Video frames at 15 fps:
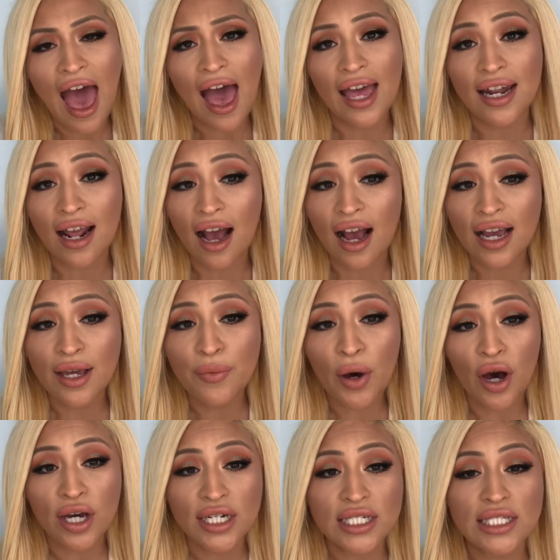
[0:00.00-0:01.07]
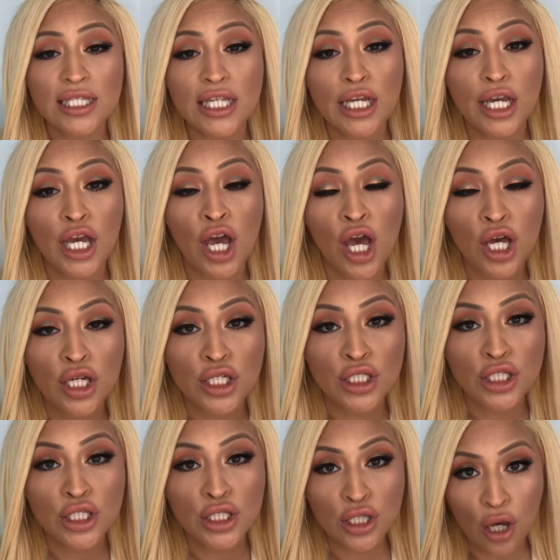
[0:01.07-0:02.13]
and I am honestly
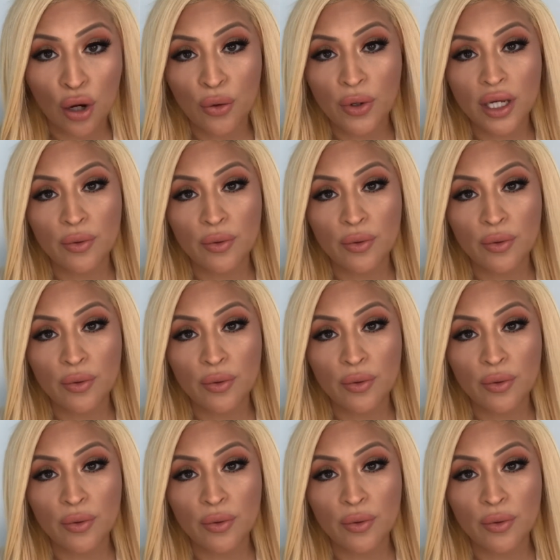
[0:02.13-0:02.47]
so